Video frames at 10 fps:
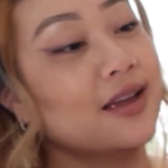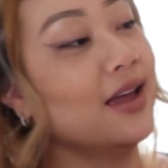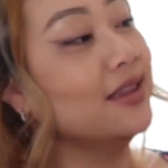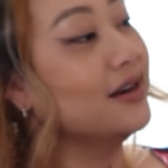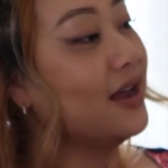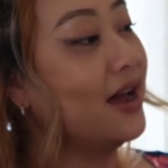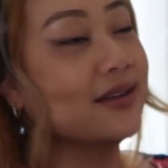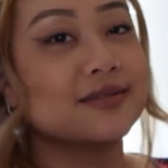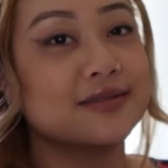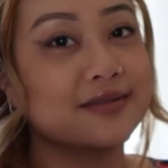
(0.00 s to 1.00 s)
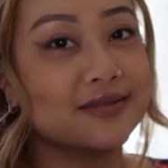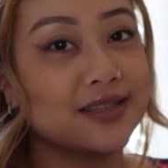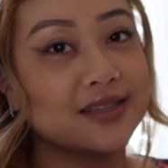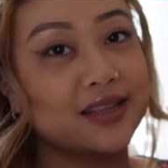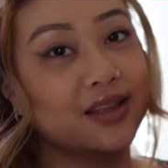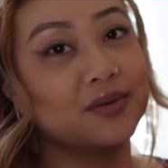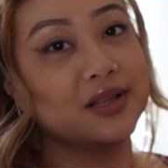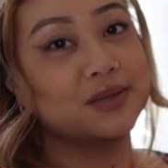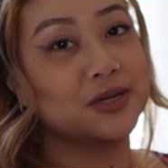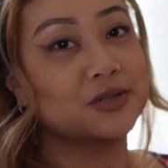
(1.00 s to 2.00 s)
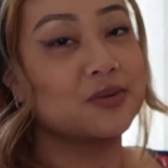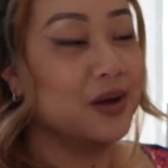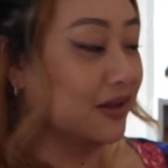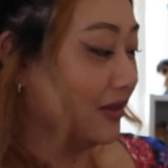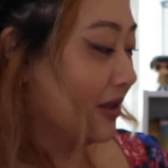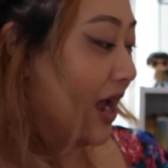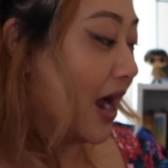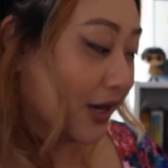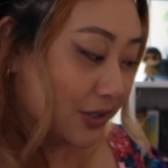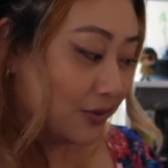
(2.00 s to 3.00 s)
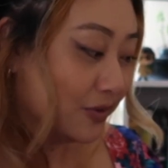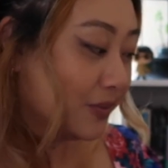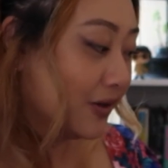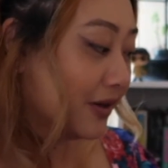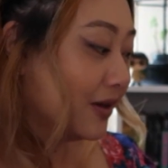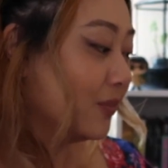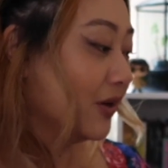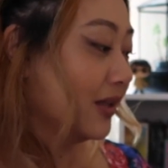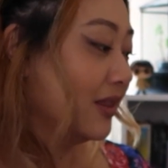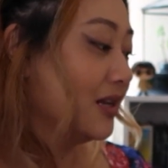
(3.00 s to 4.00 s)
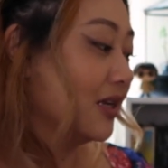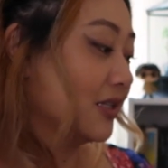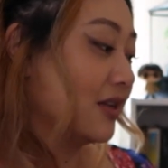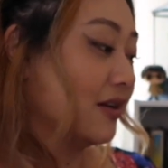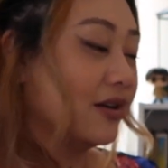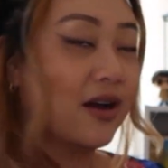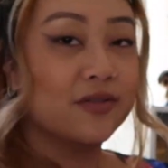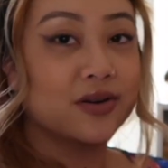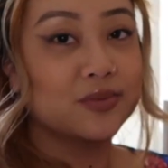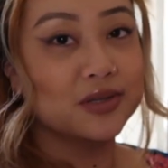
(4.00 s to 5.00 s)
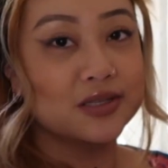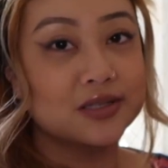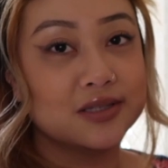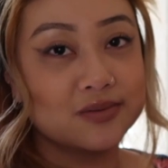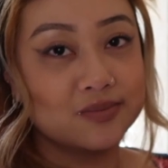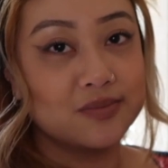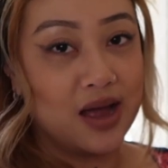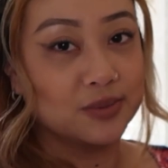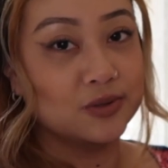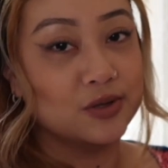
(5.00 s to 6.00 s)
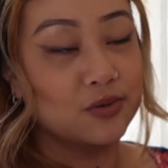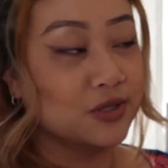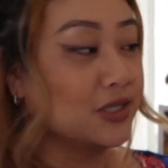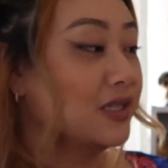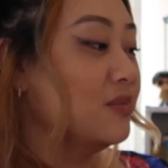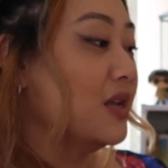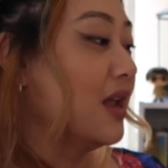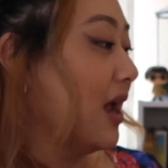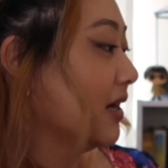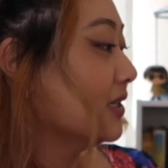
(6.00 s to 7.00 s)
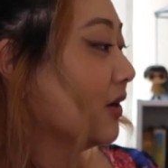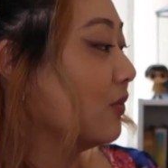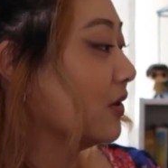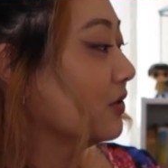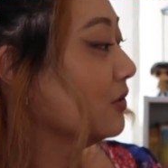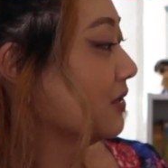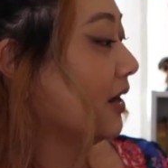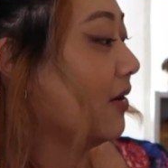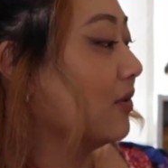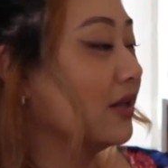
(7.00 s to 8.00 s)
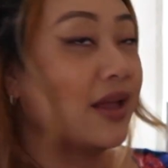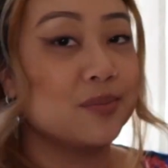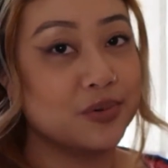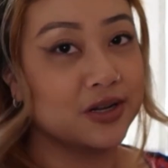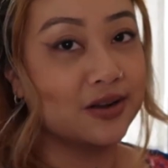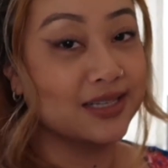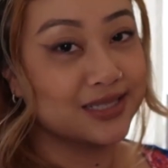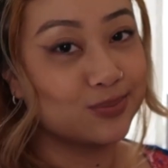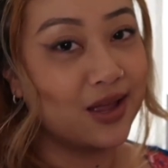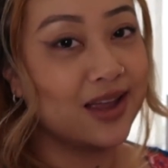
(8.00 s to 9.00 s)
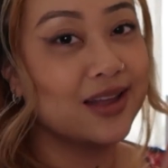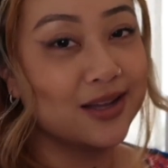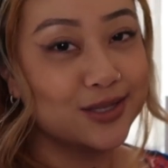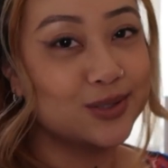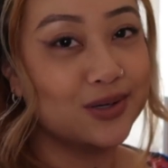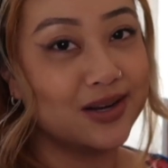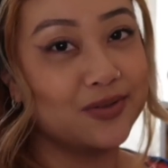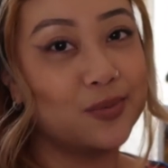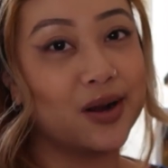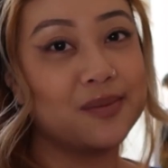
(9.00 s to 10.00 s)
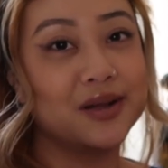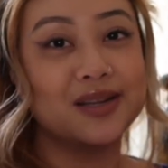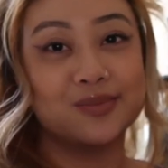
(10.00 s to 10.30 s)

And then yeah, nothing really special about the actual book, but the desk cover was absolutely gorgeous to me, and it's like one of those that I want to like put on display, so I definitely recommend